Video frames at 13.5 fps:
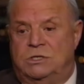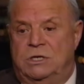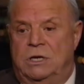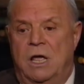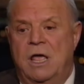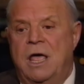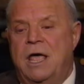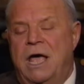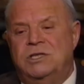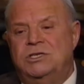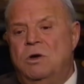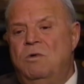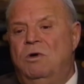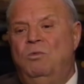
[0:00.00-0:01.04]
Right. And
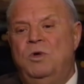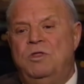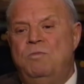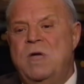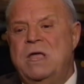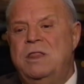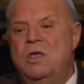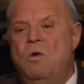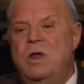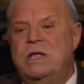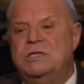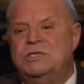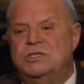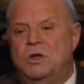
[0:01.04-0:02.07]
so with me, the
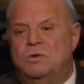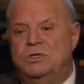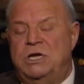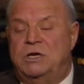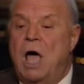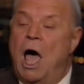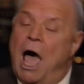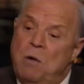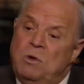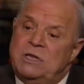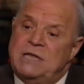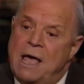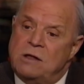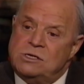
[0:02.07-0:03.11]
audiences don't change. I
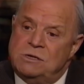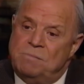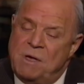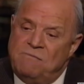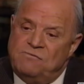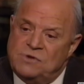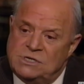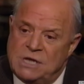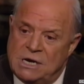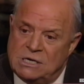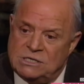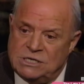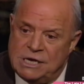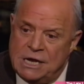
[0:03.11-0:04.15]
went down to Memphis,
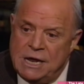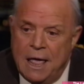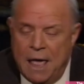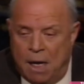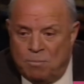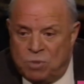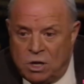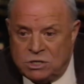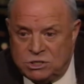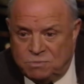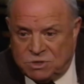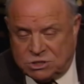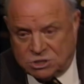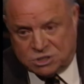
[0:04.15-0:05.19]
Tennessee, and Biloxi,
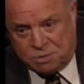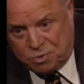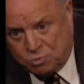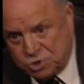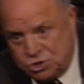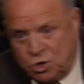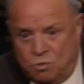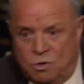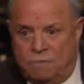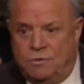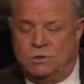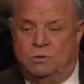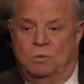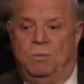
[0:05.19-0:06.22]
Mississippi with Joan
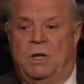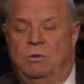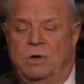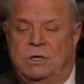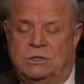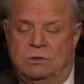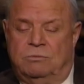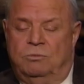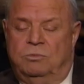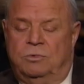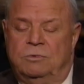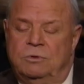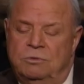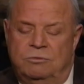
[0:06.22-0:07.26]
Rivers, who, by the way, is a
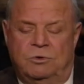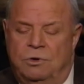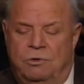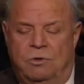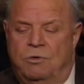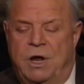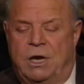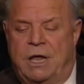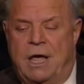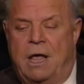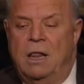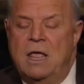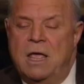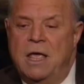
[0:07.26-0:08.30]
great
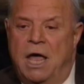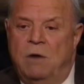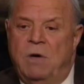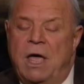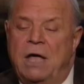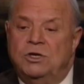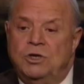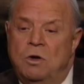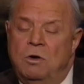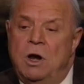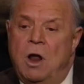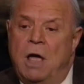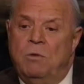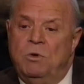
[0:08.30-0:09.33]
gal. Anyway, and Joan
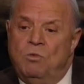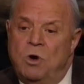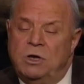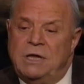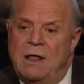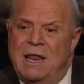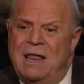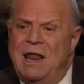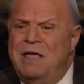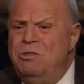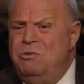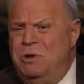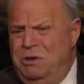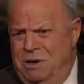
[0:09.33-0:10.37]
and I, we worked down there, and I
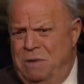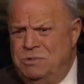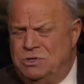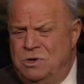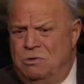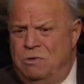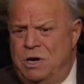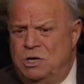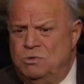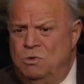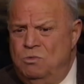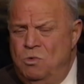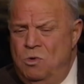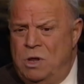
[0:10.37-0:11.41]
thought I was going to run into
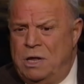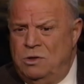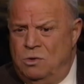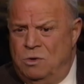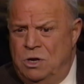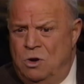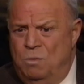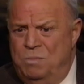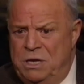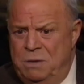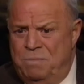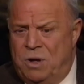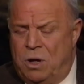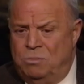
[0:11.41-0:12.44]
a wall. I thought, you know,
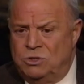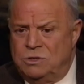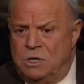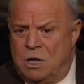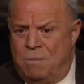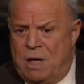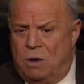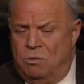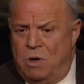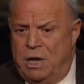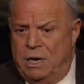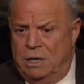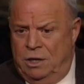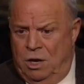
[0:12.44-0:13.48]
Billy Bob was going to come out
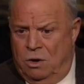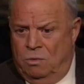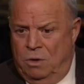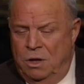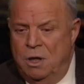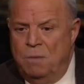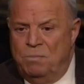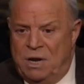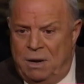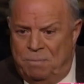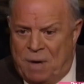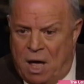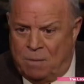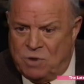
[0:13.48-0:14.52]
riding, you know, Billy
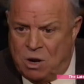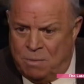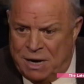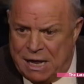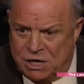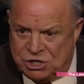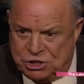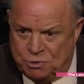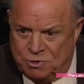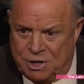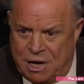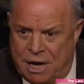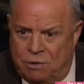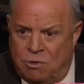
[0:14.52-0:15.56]
Bob coming out of Chute
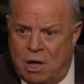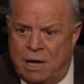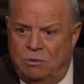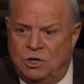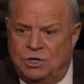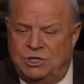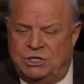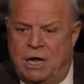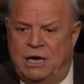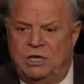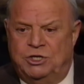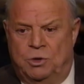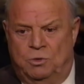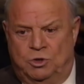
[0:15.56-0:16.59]
9, riding Shout
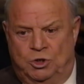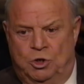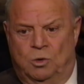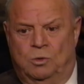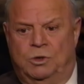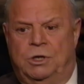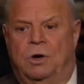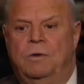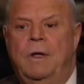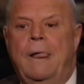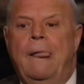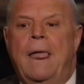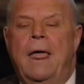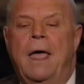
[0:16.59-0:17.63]
at Joe, Joe, you know.
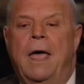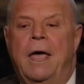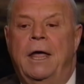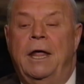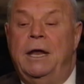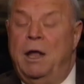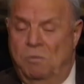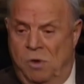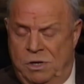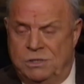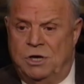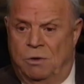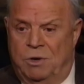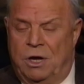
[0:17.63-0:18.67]
And that
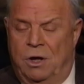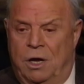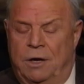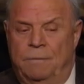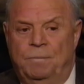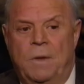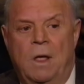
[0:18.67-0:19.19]
was going on.